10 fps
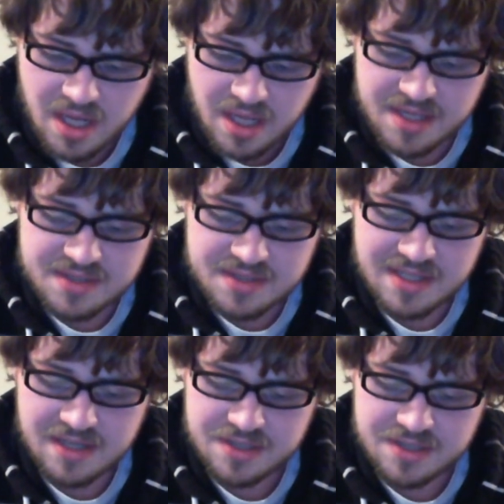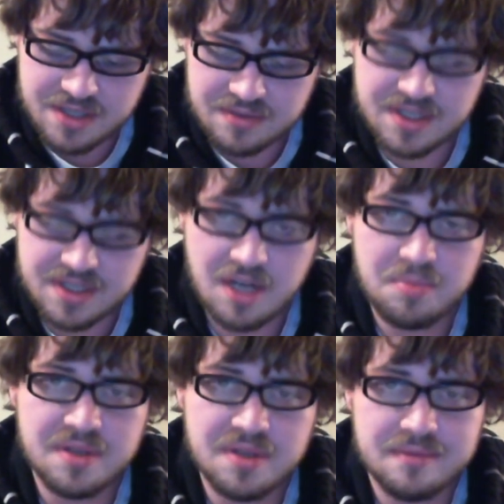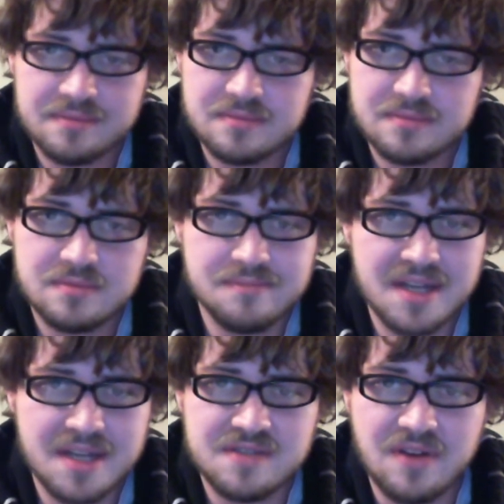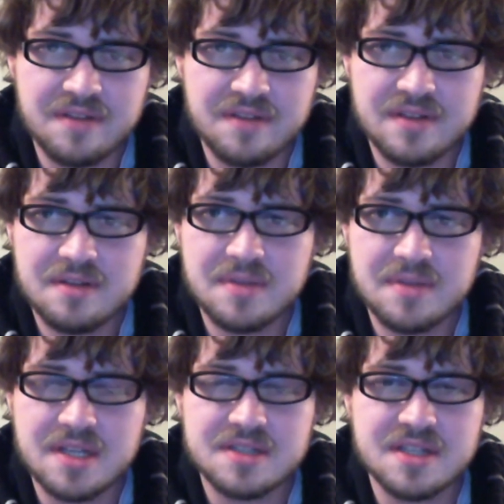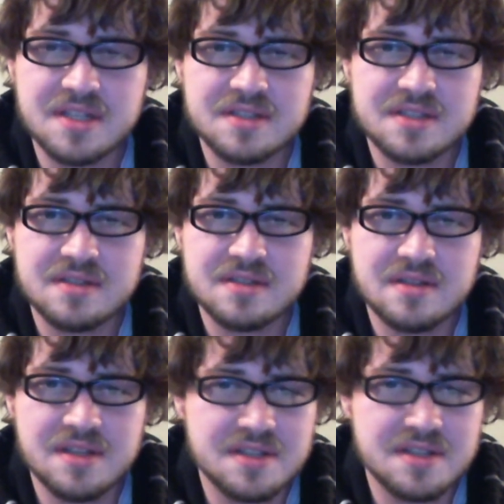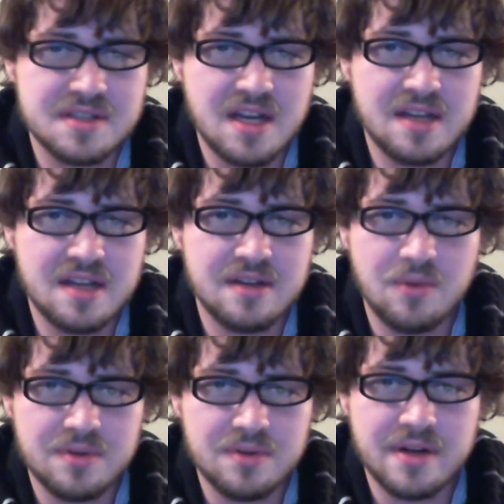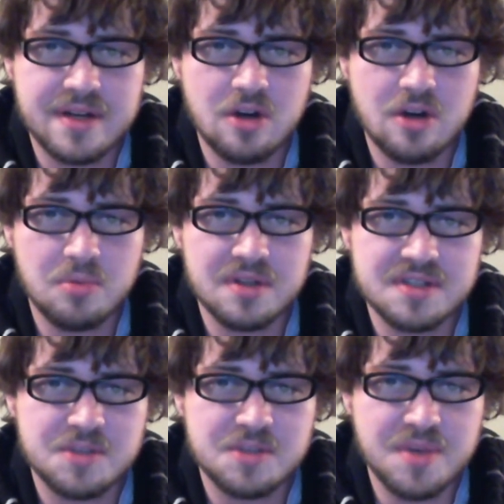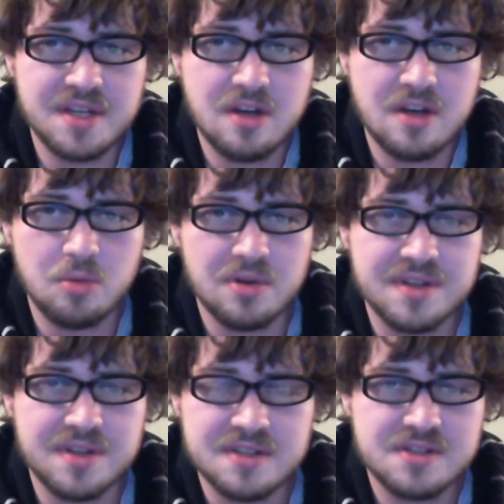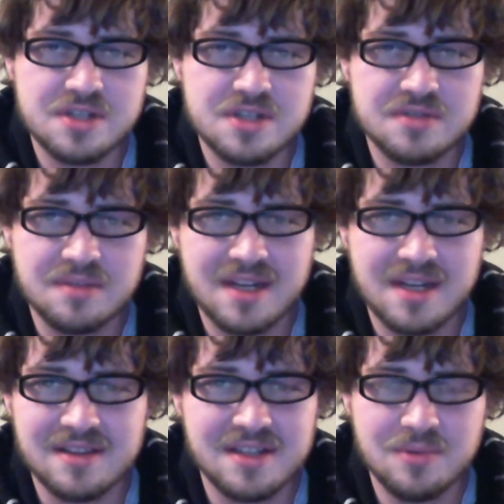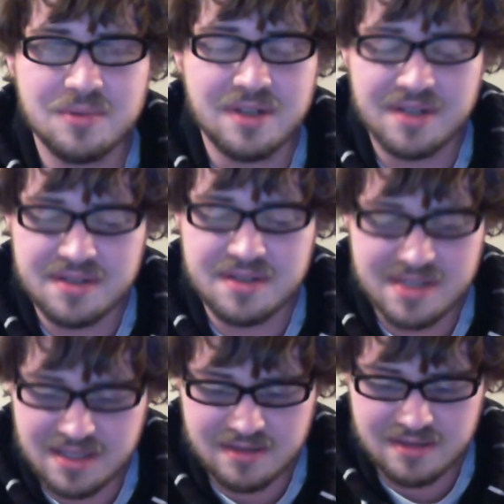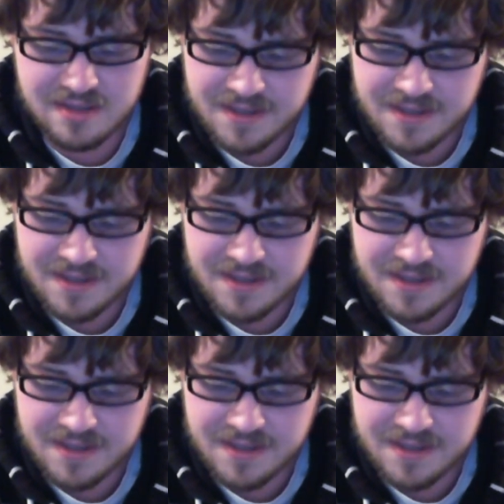Heath Slater shows up and makes fun of him, and he says, "This is not an ordinary Cobra, it's a spitting Cobra," and then it shoots some kind of liquid on Heath Slater.